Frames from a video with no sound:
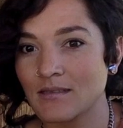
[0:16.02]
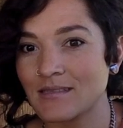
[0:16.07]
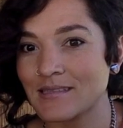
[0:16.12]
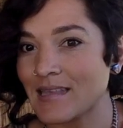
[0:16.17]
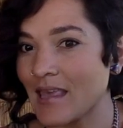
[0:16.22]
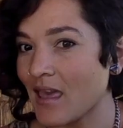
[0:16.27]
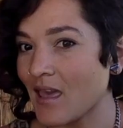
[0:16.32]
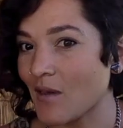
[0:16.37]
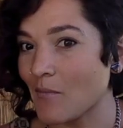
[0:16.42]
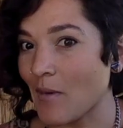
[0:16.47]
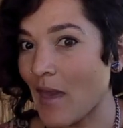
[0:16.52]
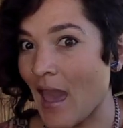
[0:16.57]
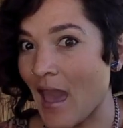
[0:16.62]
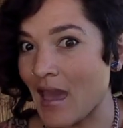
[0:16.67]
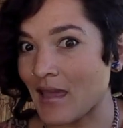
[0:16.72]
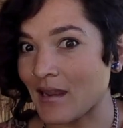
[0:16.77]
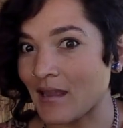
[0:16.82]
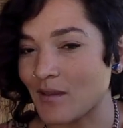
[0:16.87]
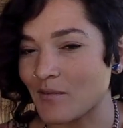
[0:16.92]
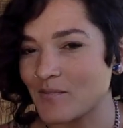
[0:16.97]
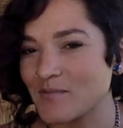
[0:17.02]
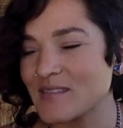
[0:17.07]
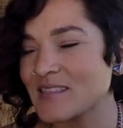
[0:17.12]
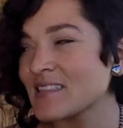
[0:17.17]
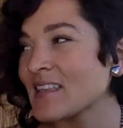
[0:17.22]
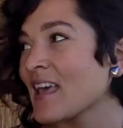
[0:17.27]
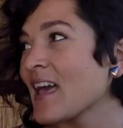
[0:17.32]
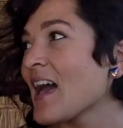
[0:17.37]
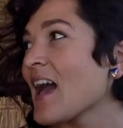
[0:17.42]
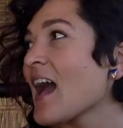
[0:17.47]
Sam Adams.
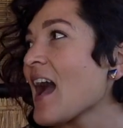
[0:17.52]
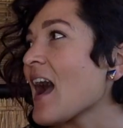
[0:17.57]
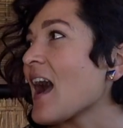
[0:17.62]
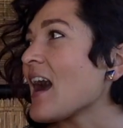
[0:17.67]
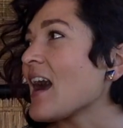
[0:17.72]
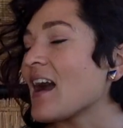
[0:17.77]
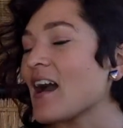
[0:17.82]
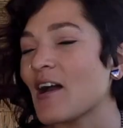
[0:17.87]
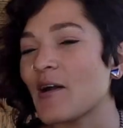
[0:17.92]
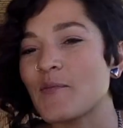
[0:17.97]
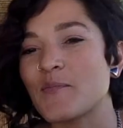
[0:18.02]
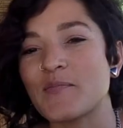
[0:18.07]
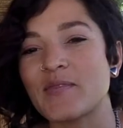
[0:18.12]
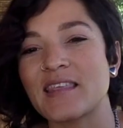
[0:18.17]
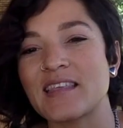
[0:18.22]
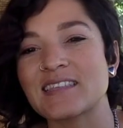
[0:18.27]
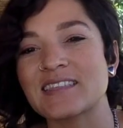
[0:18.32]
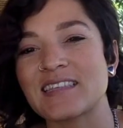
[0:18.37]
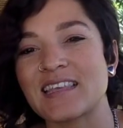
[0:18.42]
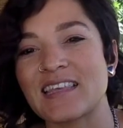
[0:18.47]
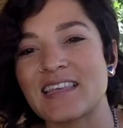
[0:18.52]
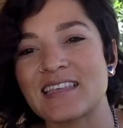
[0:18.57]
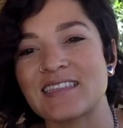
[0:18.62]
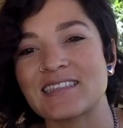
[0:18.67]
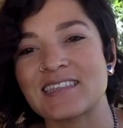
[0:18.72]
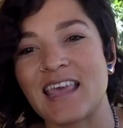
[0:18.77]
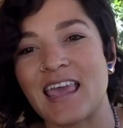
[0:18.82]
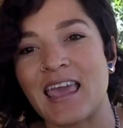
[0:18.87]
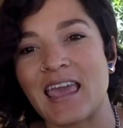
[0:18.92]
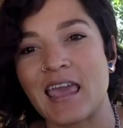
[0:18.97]
Um, this
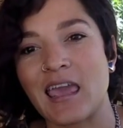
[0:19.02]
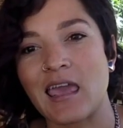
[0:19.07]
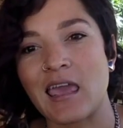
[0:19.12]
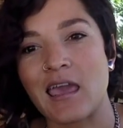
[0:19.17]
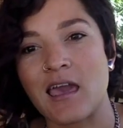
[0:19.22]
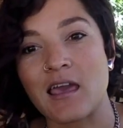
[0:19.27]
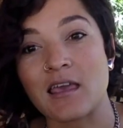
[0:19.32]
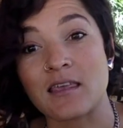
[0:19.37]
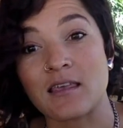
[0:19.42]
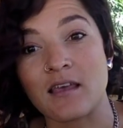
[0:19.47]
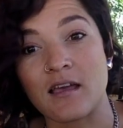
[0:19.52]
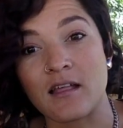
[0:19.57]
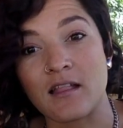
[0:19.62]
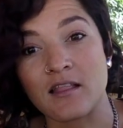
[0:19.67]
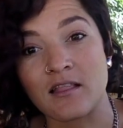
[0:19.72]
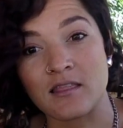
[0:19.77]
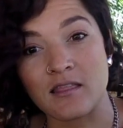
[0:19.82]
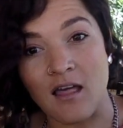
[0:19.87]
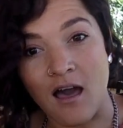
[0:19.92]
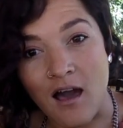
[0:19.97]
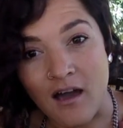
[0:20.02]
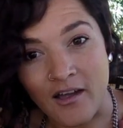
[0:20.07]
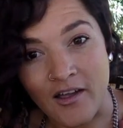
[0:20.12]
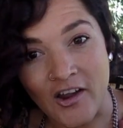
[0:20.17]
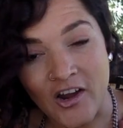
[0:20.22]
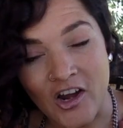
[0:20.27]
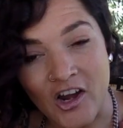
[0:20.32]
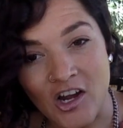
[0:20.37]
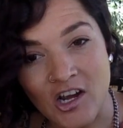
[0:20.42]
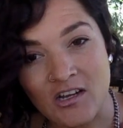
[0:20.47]
is a
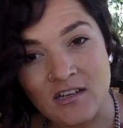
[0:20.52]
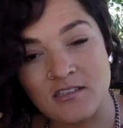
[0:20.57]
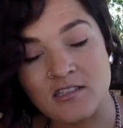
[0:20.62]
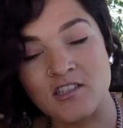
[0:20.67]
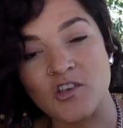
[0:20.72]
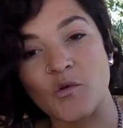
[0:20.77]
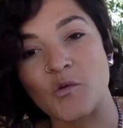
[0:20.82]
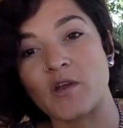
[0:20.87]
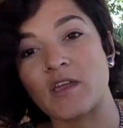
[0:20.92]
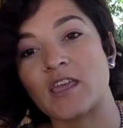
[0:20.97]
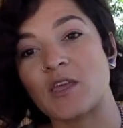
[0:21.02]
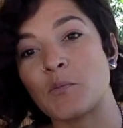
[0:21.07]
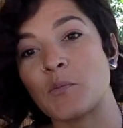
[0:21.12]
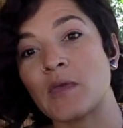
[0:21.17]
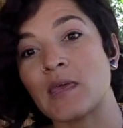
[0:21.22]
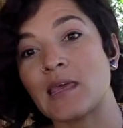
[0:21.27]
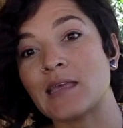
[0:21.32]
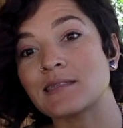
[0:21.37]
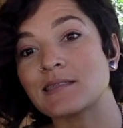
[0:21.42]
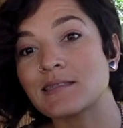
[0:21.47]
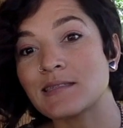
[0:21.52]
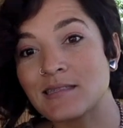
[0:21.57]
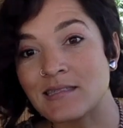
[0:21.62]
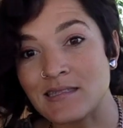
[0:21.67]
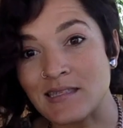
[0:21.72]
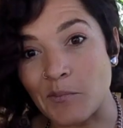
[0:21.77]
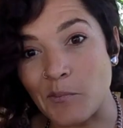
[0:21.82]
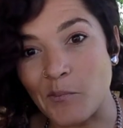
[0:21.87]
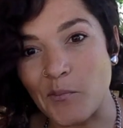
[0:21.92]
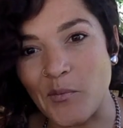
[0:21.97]
lager, so we're keeping it
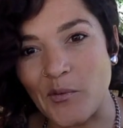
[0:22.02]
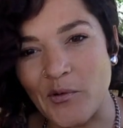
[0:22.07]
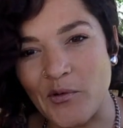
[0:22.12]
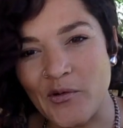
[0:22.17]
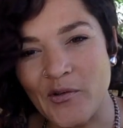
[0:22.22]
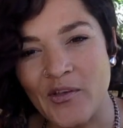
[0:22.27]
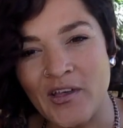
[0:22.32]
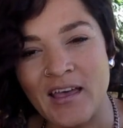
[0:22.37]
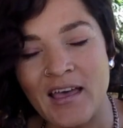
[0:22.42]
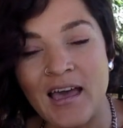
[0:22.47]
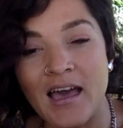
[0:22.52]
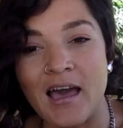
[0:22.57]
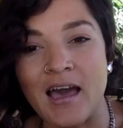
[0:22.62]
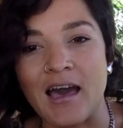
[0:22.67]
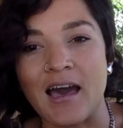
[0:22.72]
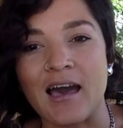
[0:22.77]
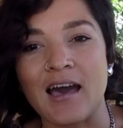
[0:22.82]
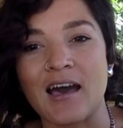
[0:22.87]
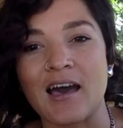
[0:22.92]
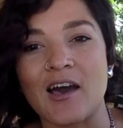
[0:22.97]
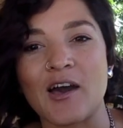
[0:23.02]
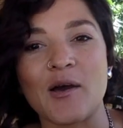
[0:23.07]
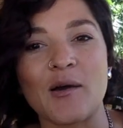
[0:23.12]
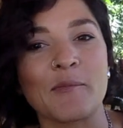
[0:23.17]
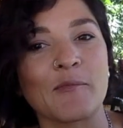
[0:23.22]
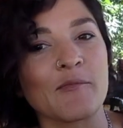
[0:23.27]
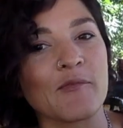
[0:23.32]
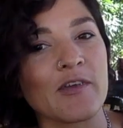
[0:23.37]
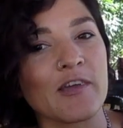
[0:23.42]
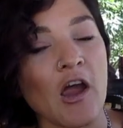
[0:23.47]
simple.
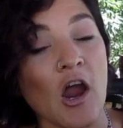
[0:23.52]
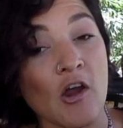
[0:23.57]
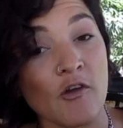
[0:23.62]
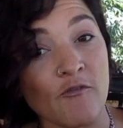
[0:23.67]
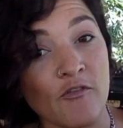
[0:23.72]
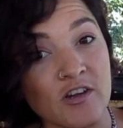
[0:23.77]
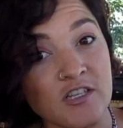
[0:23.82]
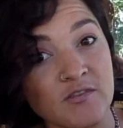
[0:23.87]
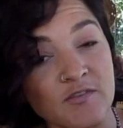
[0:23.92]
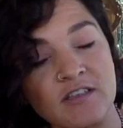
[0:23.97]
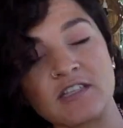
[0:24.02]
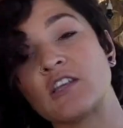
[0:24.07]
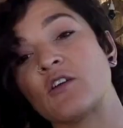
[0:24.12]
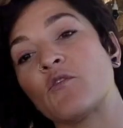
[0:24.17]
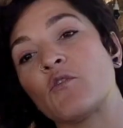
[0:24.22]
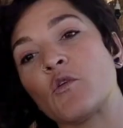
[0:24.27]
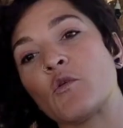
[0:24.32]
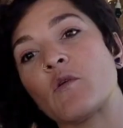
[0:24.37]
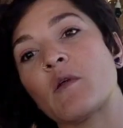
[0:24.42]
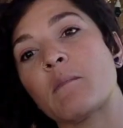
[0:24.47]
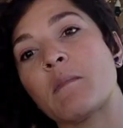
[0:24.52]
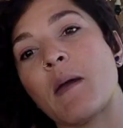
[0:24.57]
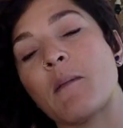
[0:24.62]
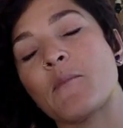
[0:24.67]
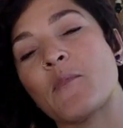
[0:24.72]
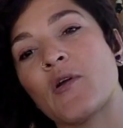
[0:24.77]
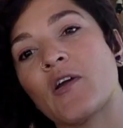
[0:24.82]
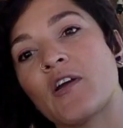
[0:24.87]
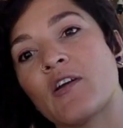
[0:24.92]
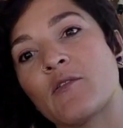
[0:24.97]
Um, we, our first video, if you
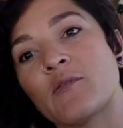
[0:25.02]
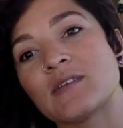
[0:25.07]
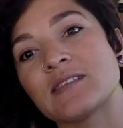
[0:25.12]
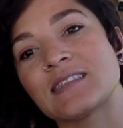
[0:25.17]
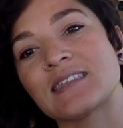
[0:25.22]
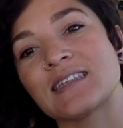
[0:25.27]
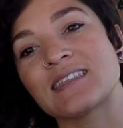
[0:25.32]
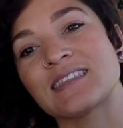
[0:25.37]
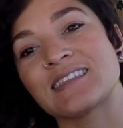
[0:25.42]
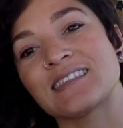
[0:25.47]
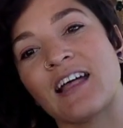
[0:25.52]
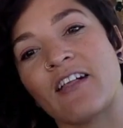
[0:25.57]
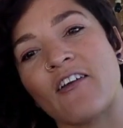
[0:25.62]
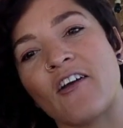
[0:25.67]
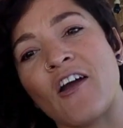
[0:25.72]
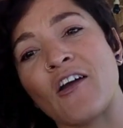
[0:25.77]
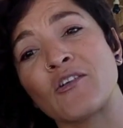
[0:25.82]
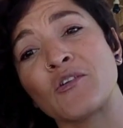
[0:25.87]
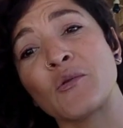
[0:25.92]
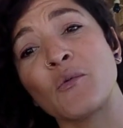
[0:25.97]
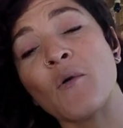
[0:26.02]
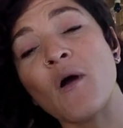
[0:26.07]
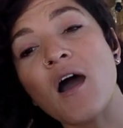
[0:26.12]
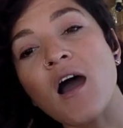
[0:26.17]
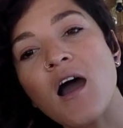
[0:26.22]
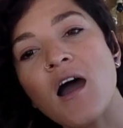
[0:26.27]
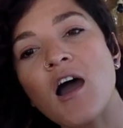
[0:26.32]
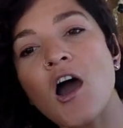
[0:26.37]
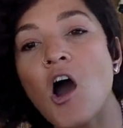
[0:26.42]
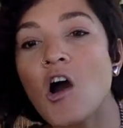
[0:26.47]
remember, was Stella
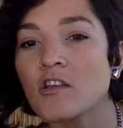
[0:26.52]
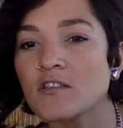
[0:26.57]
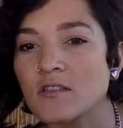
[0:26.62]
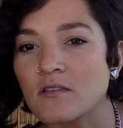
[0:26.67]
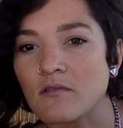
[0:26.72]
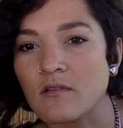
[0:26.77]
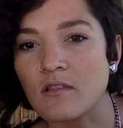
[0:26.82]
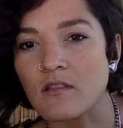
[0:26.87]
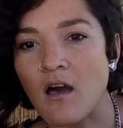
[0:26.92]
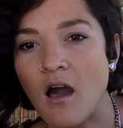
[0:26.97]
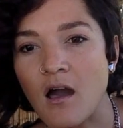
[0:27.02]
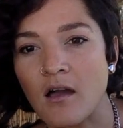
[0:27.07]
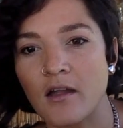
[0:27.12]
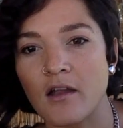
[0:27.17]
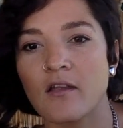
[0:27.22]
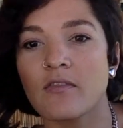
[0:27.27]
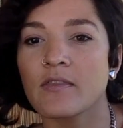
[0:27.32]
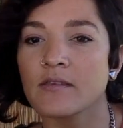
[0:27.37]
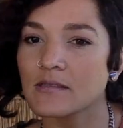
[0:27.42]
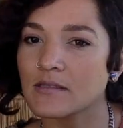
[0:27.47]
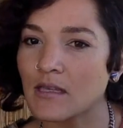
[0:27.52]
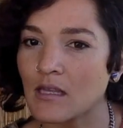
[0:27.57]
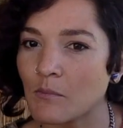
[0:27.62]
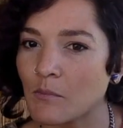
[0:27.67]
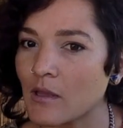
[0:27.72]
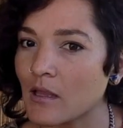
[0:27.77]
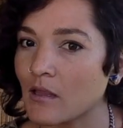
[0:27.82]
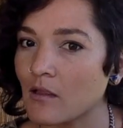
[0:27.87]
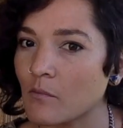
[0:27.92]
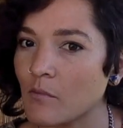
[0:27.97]
Artois, also a lager. This is going
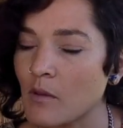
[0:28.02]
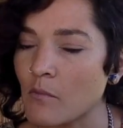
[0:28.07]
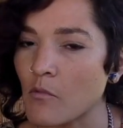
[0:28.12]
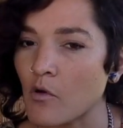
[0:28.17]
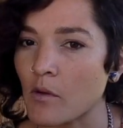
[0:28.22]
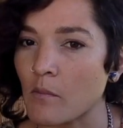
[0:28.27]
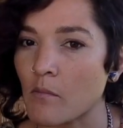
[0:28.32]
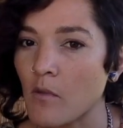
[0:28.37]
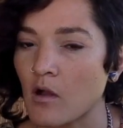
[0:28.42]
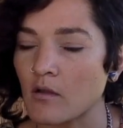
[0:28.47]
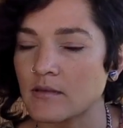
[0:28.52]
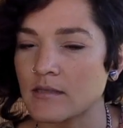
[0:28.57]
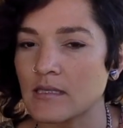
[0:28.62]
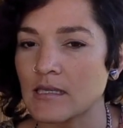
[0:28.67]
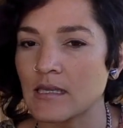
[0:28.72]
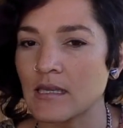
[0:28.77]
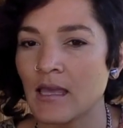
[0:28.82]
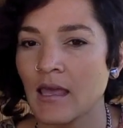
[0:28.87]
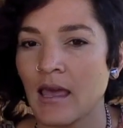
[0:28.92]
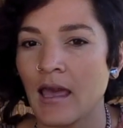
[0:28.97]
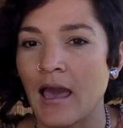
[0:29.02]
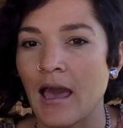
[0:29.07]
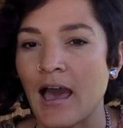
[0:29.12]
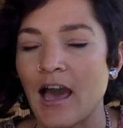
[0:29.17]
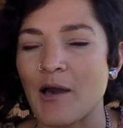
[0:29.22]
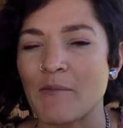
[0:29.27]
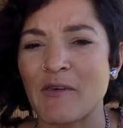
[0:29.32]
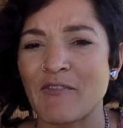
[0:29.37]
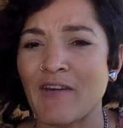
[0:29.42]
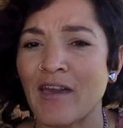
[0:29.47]
to be a little bit more malty.
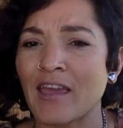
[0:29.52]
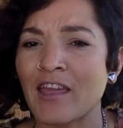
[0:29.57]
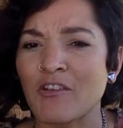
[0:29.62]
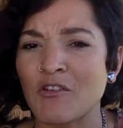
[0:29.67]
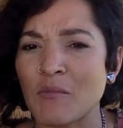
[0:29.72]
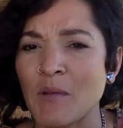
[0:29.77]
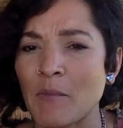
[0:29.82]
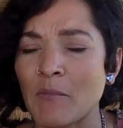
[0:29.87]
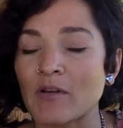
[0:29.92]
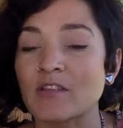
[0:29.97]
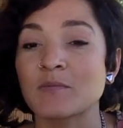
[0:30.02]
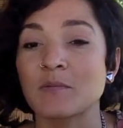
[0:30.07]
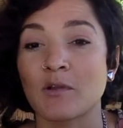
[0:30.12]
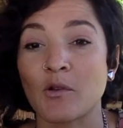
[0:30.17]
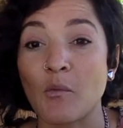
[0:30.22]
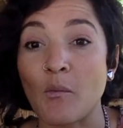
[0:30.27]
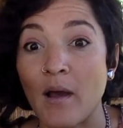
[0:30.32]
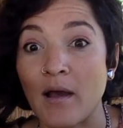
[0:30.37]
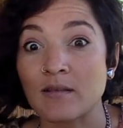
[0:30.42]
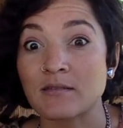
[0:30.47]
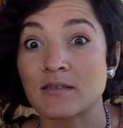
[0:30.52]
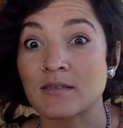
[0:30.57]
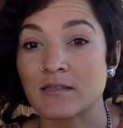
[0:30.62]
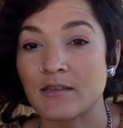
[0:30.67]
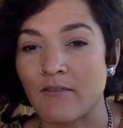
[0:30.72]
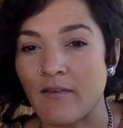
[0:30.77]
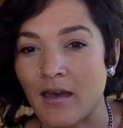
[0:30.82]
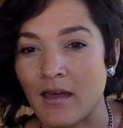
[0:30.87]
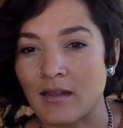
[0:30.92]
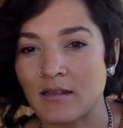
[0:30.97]
um, if I can remember. It's been a while since
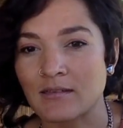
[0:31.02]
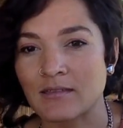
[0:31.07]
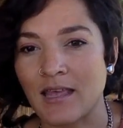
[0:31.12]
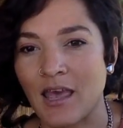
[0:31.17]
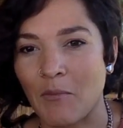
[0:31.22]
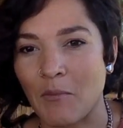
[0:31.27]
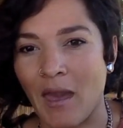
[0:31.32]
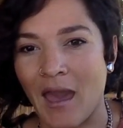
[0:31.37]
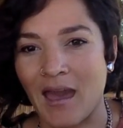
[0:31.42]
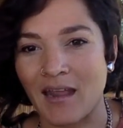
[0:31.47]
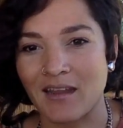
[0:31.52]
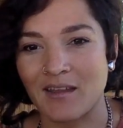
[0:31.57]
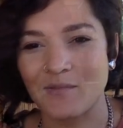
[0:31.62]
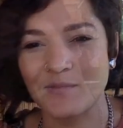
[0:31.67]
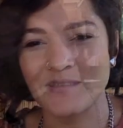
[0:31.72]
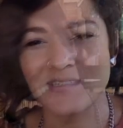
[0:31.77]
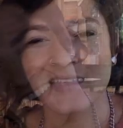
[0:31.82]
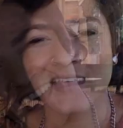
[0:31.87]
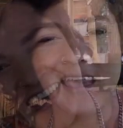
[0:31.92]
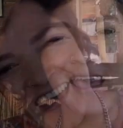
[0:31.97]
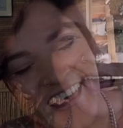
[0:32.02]
I've had a Sam Adams.